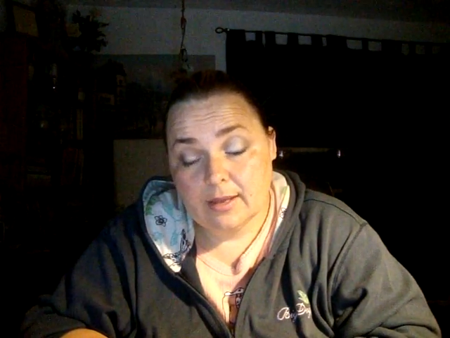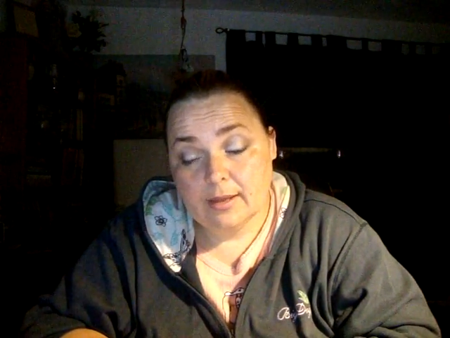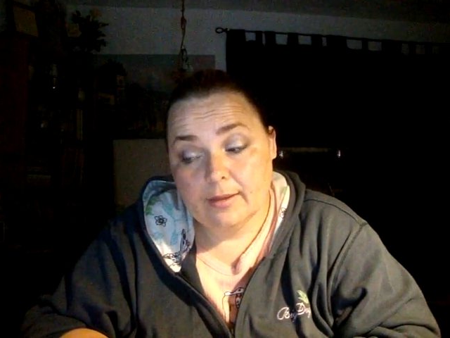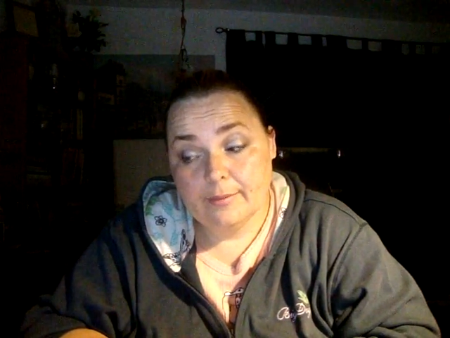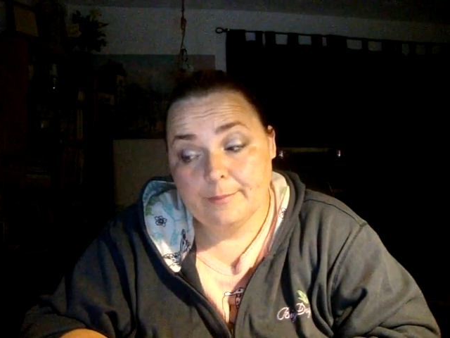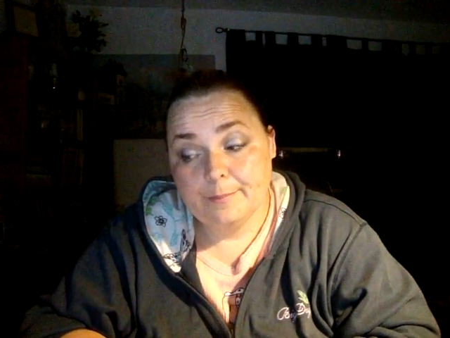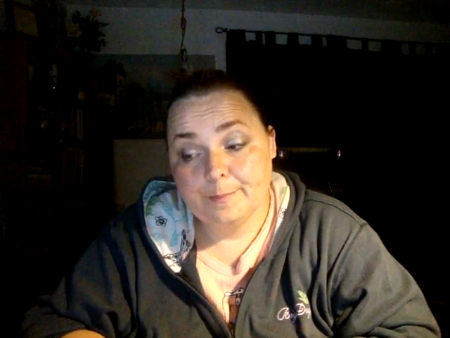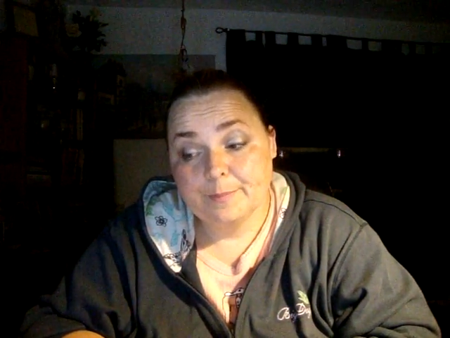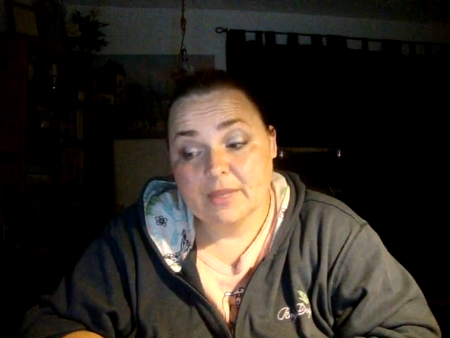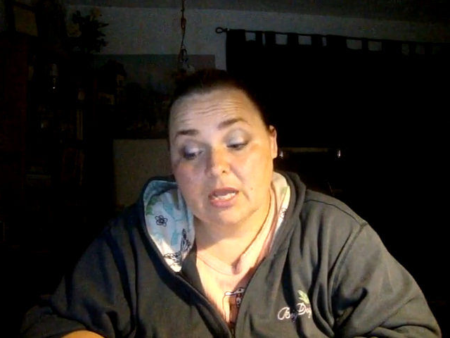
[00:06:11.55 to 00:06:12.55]
Um,
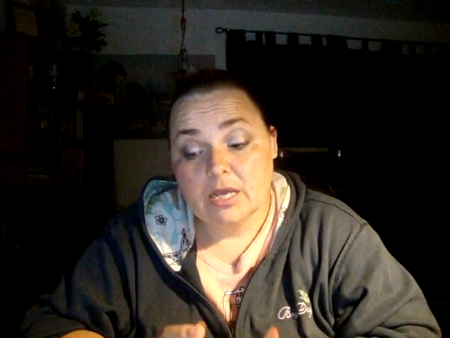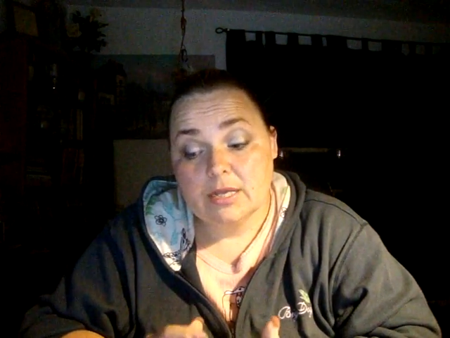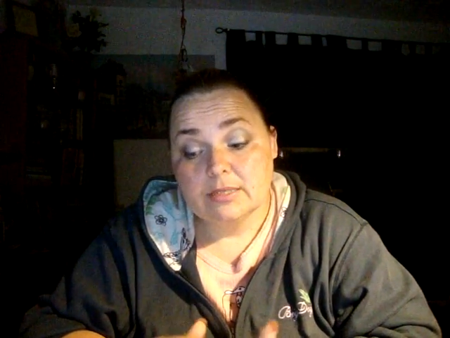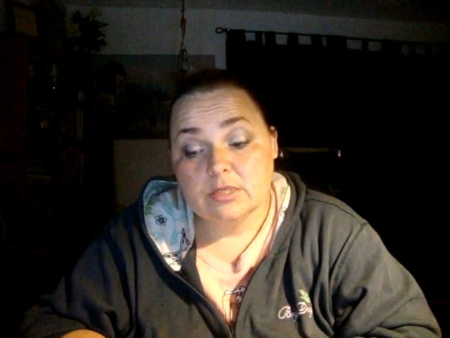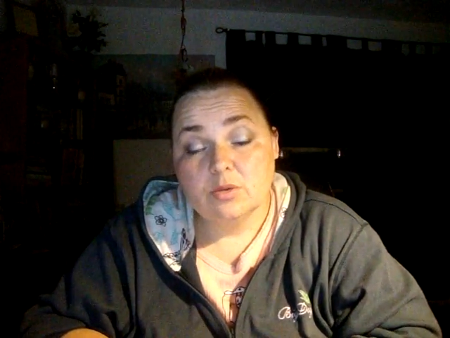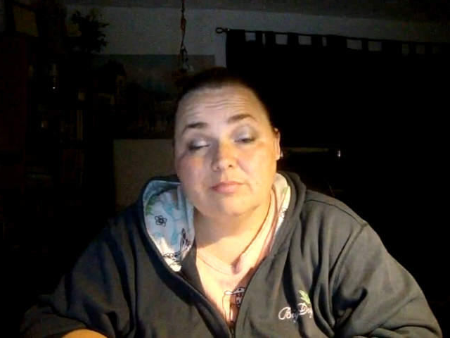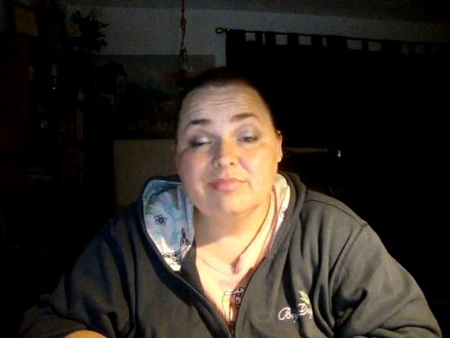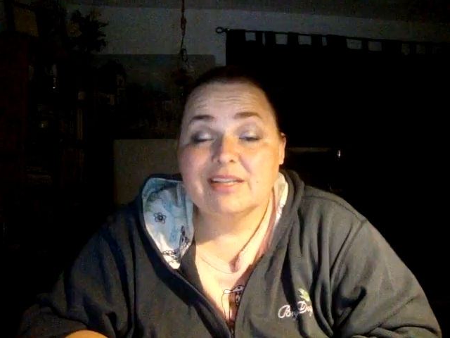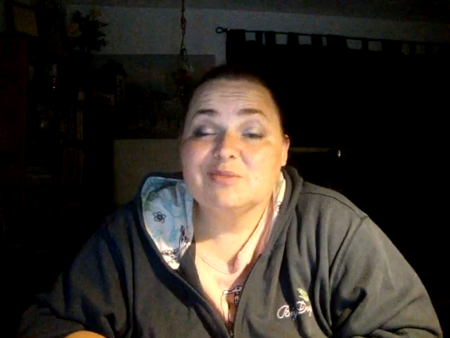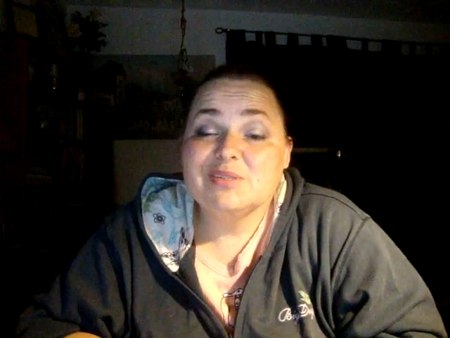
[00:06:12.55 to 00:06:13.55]
so
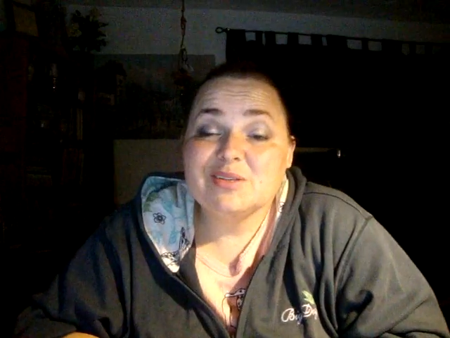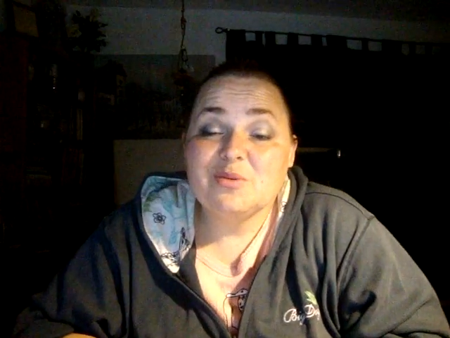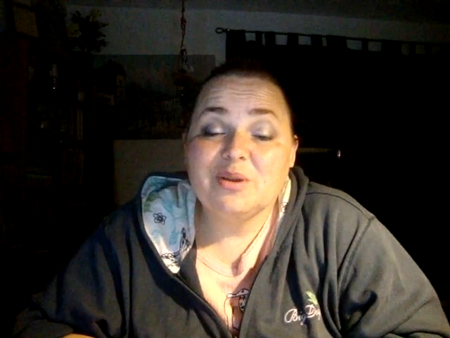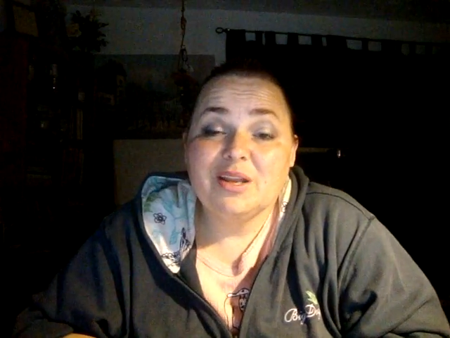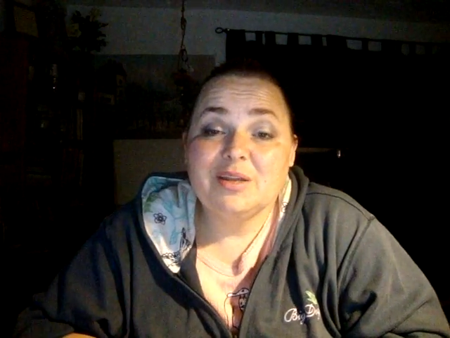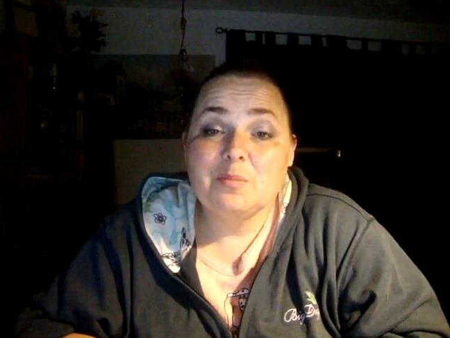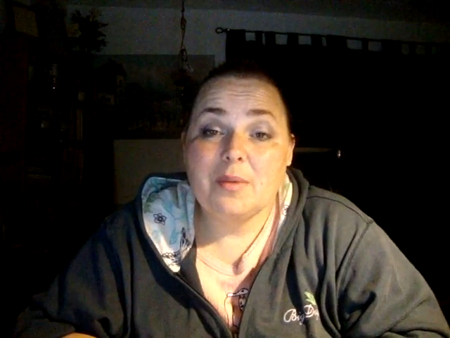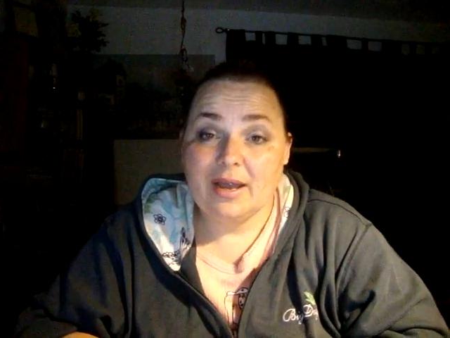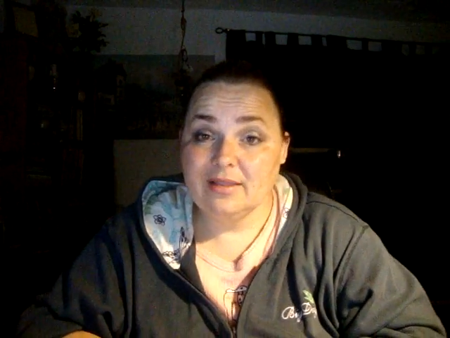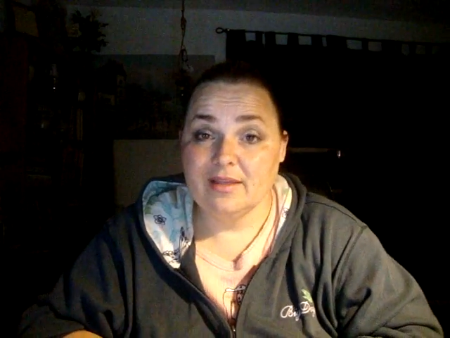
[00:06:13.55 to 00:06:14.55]
that's what's going on in
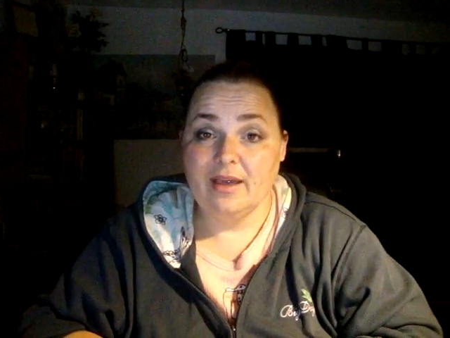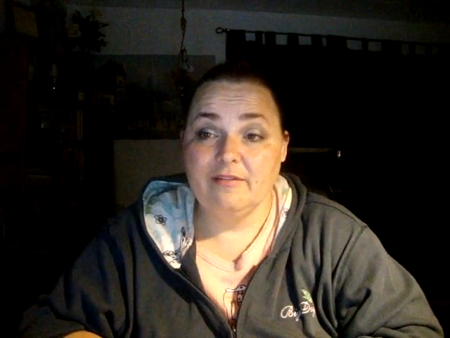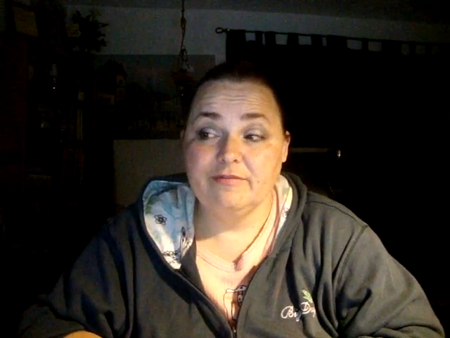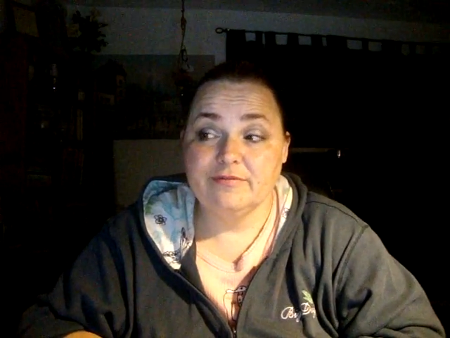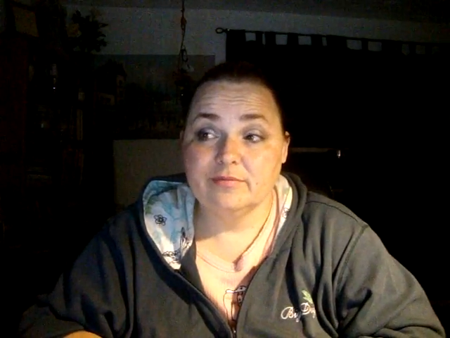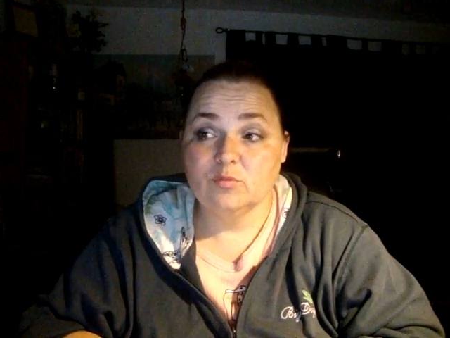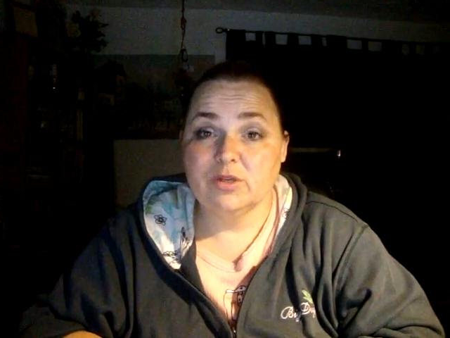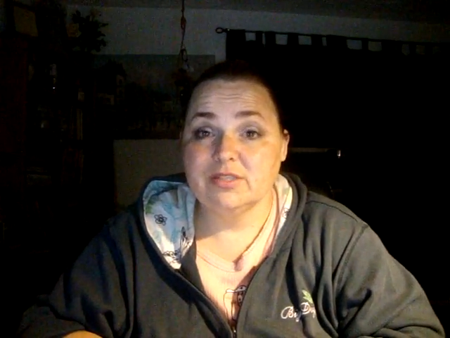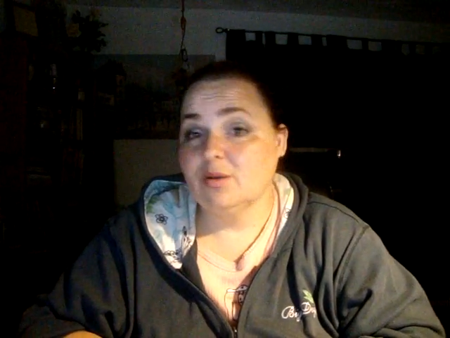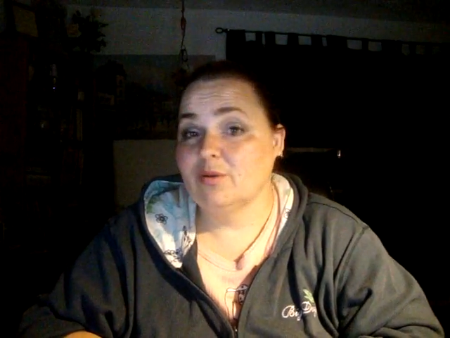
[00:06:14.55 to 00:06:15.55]
my life.
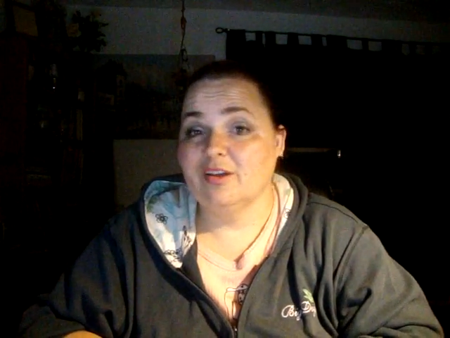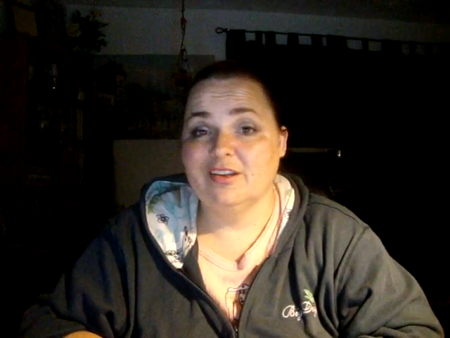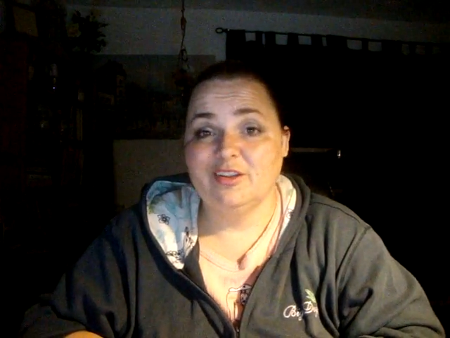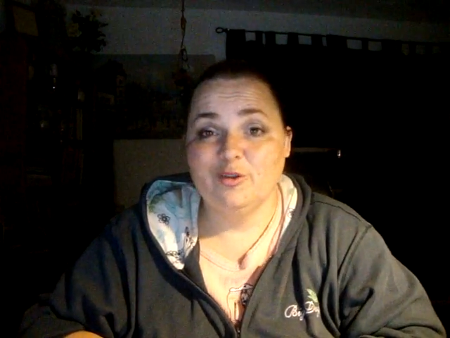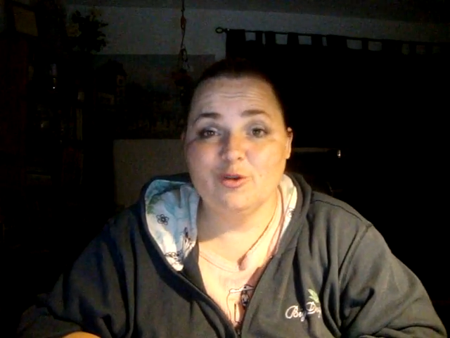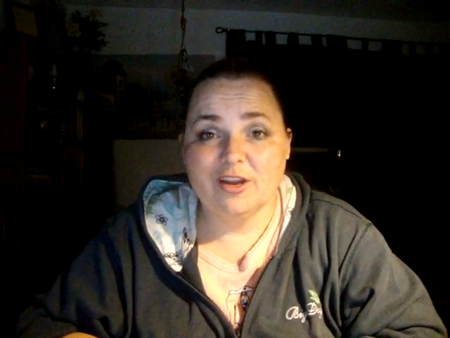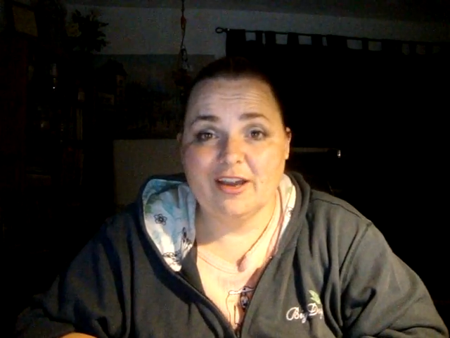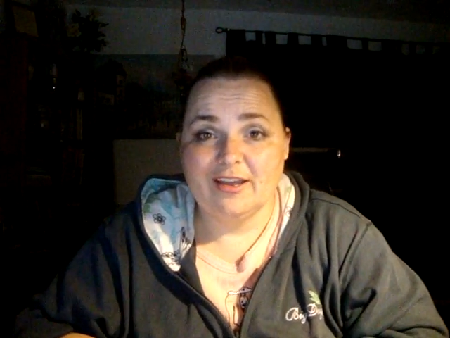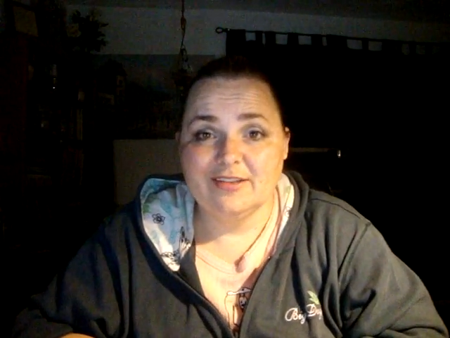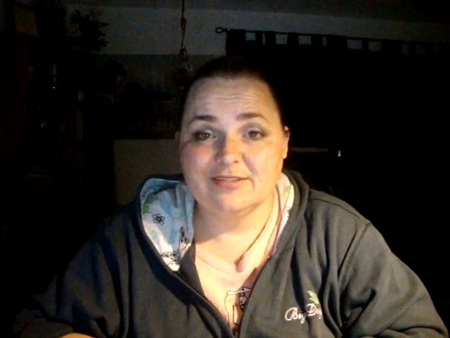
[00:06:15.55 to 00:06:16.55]
What's going on in your
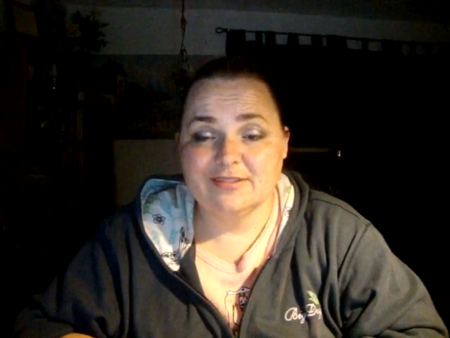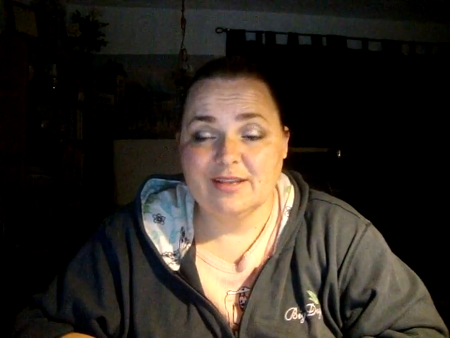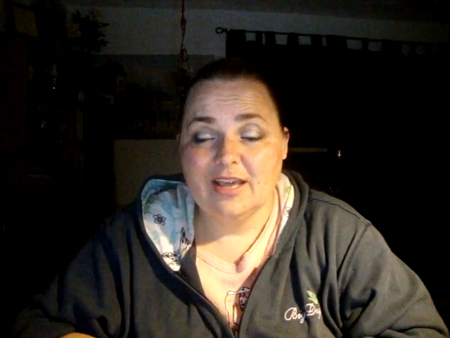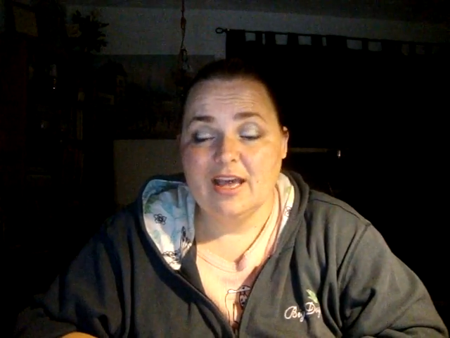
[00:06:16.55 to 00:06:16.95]
guys?